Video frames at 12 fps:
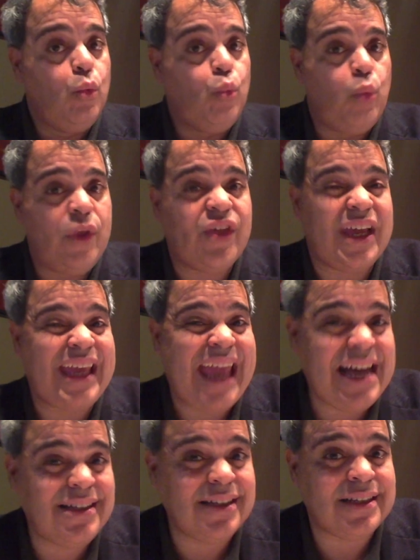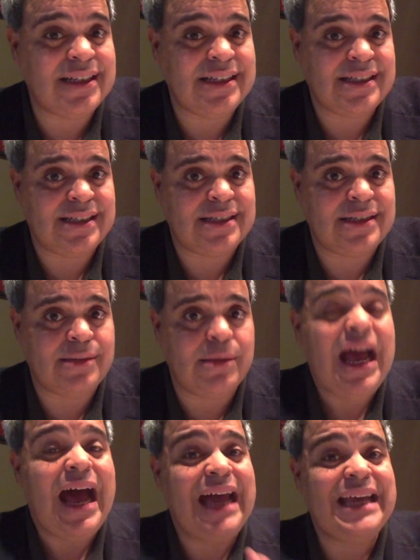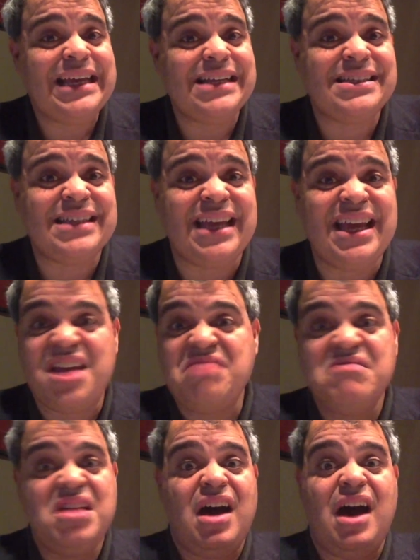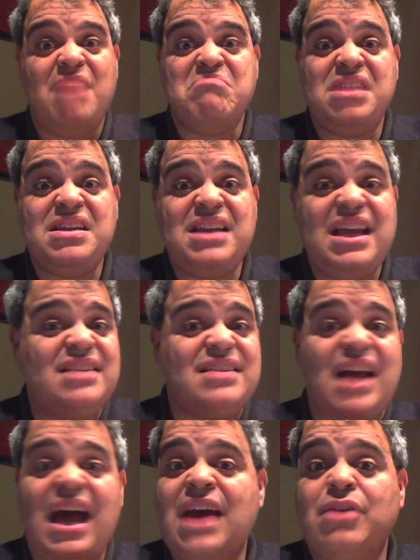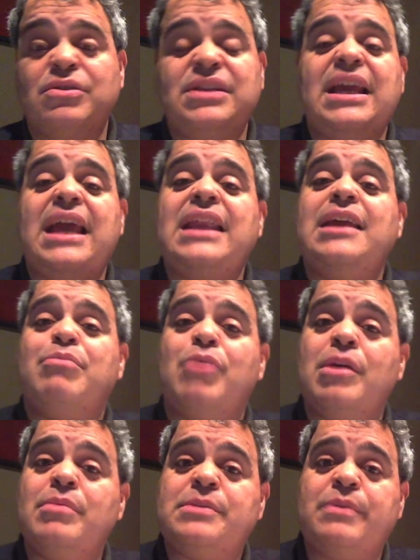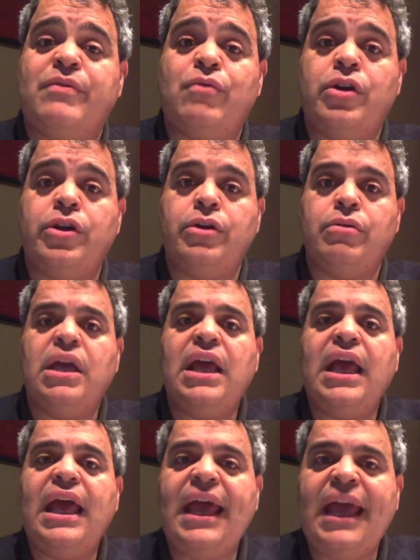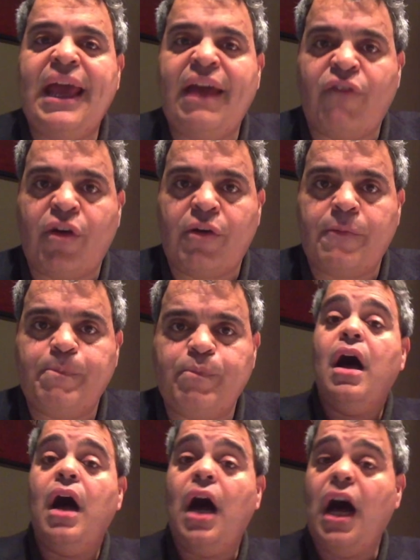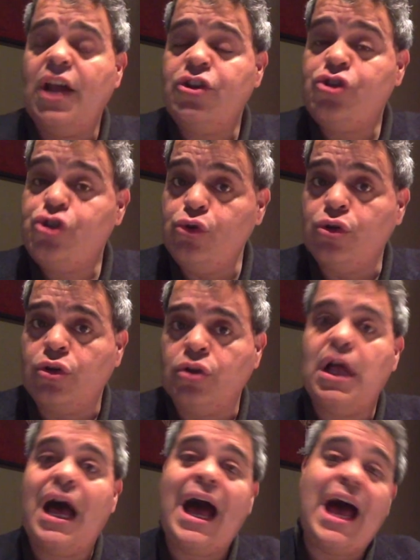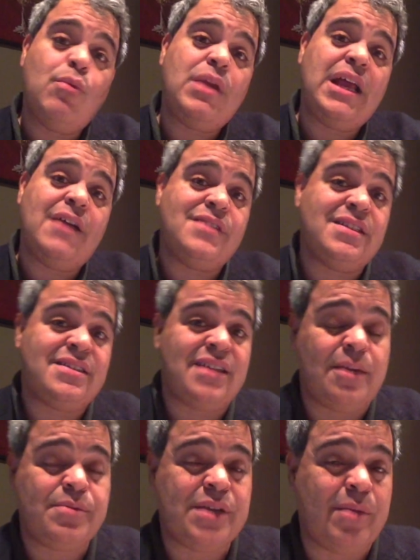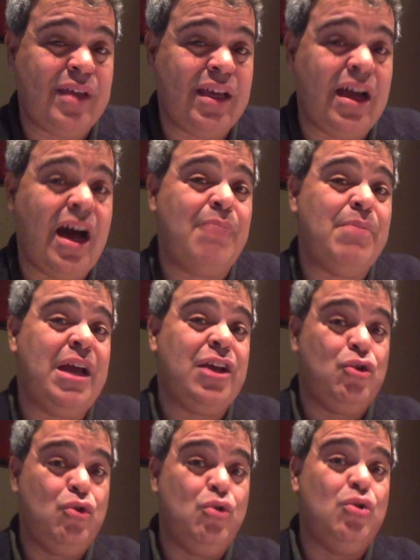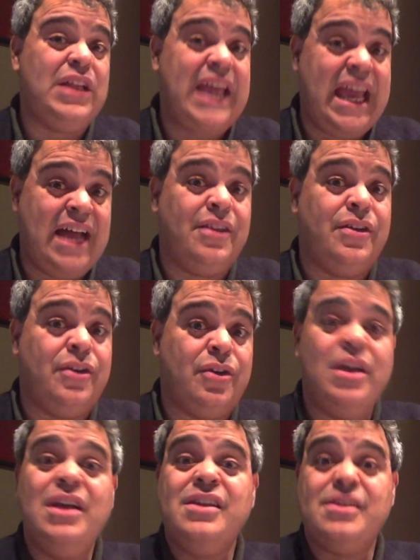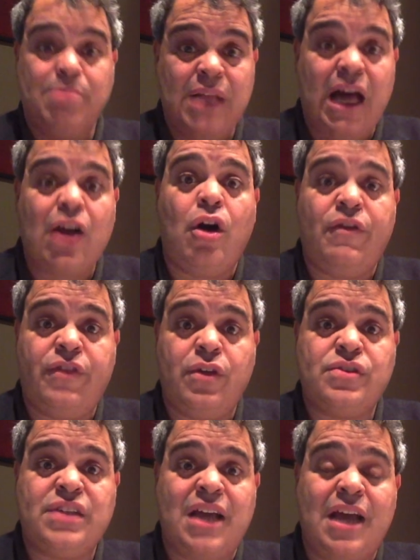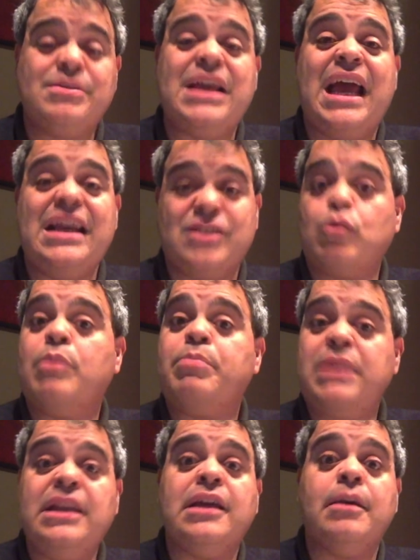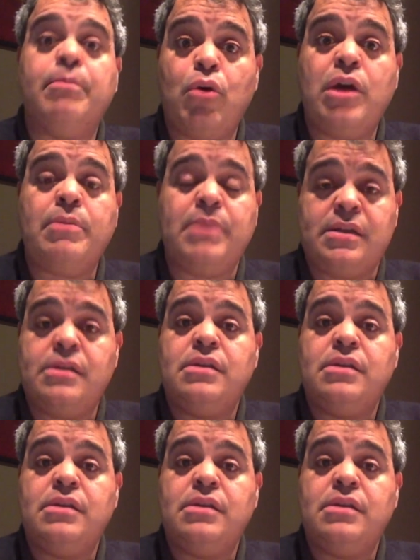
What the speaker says: With the Calendly system, I can say, on Mondays, I don't take any appointments before noon, ever. On Doodle, I would have to set up something on my Google Calendar to block off those times as a repeating appointment.